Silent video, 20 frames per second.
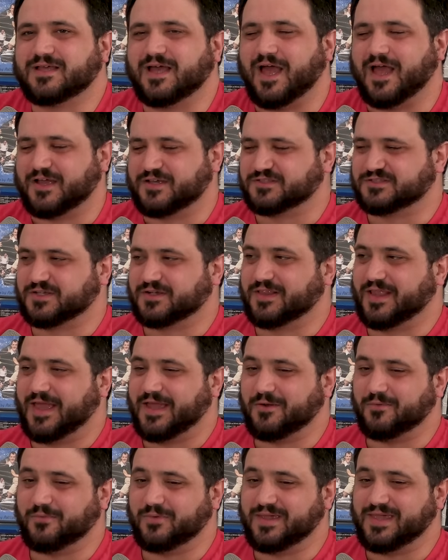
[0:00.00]
because they're
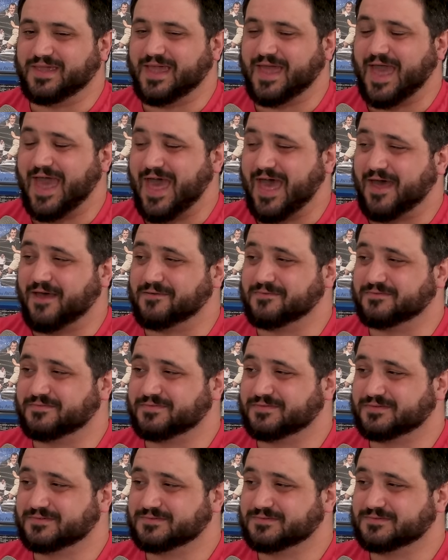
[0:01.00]
like, we
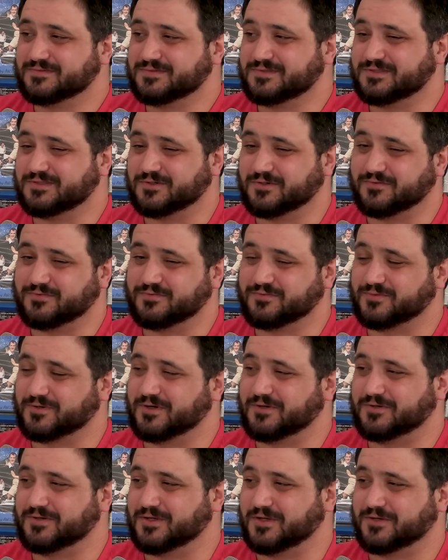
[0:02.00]
have your
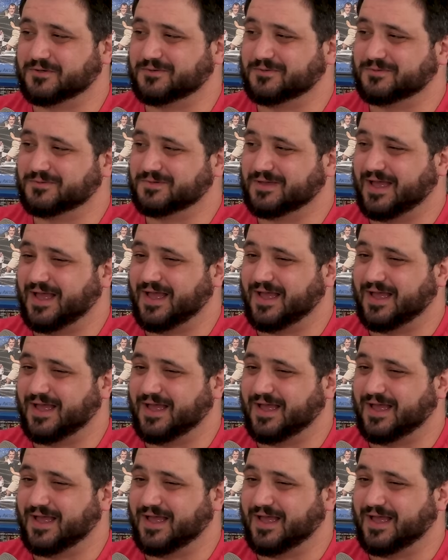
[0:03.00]
Frodo